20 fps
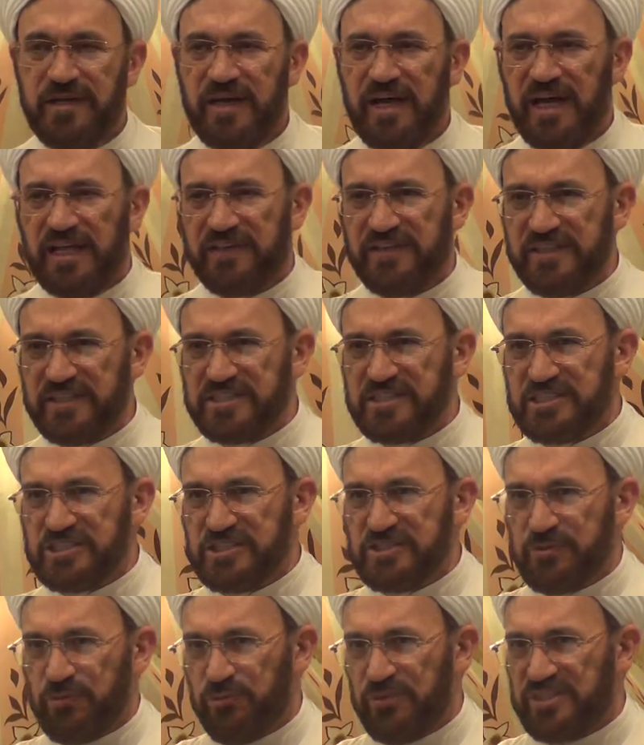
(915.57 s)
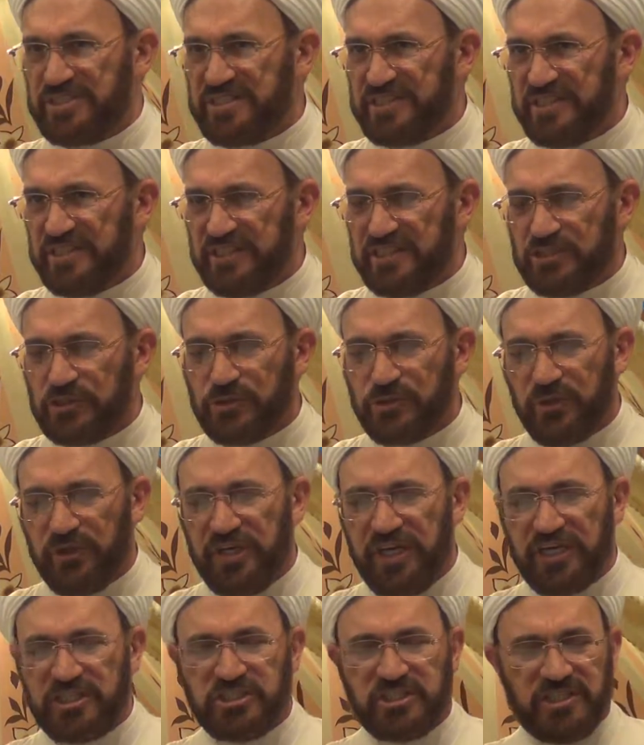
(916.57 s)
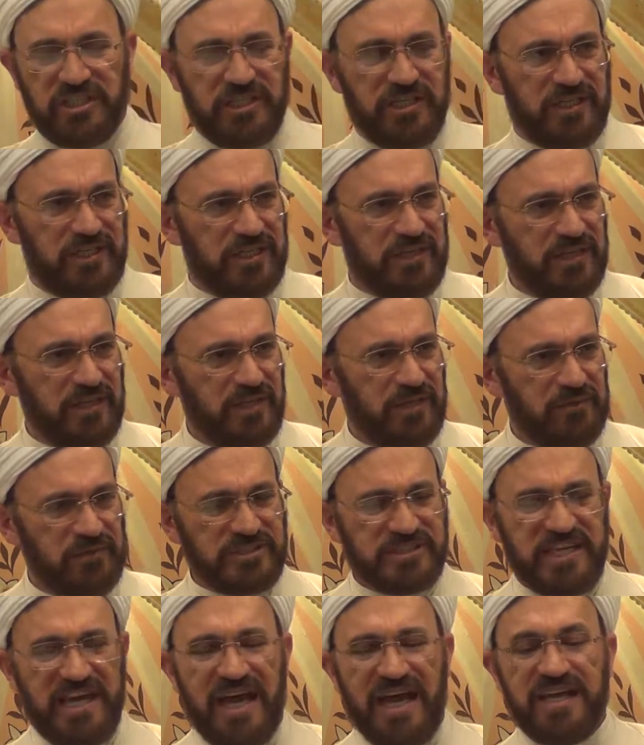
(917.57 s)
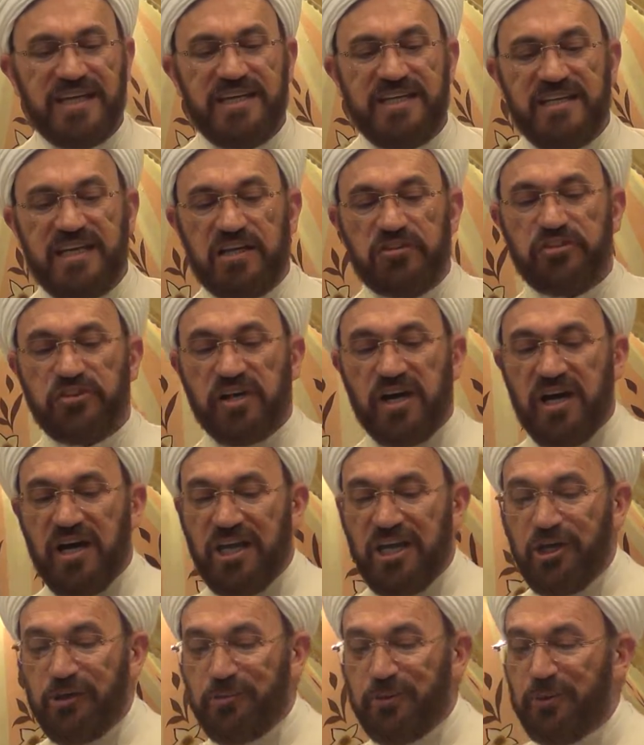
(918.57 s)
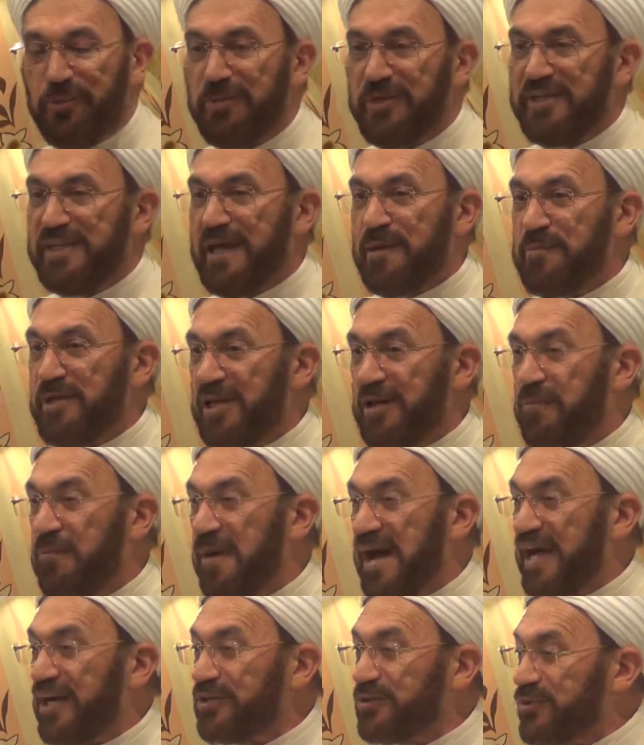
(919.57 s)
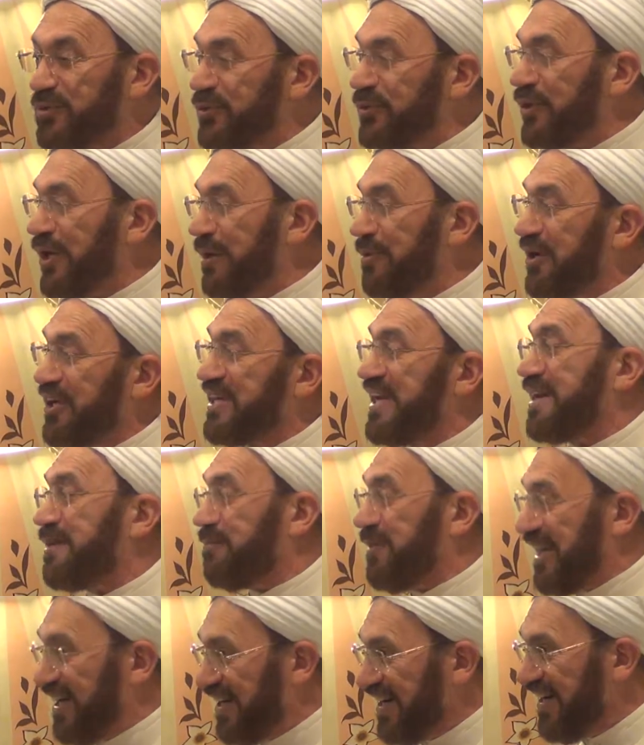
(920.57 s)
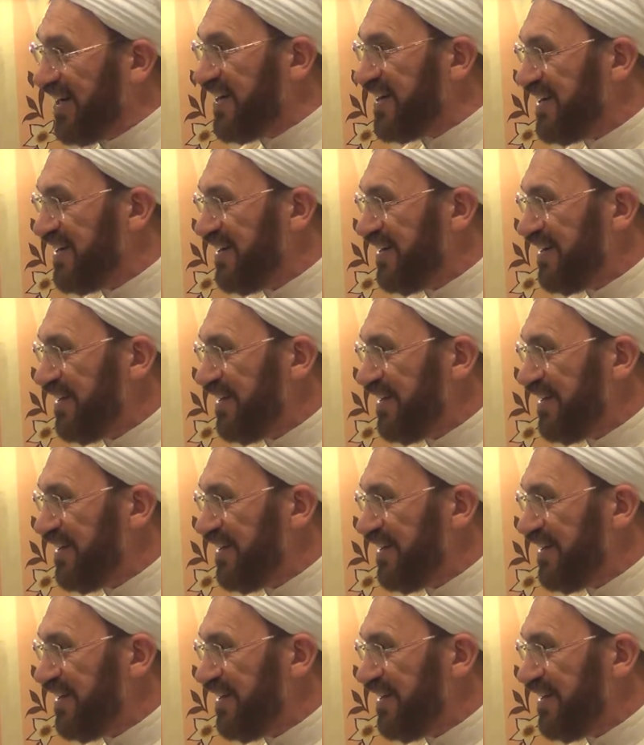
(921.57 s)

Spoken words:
And this is, we see this connection. You say, "Ayna talibu bidam al-maqtool bi Karbala?"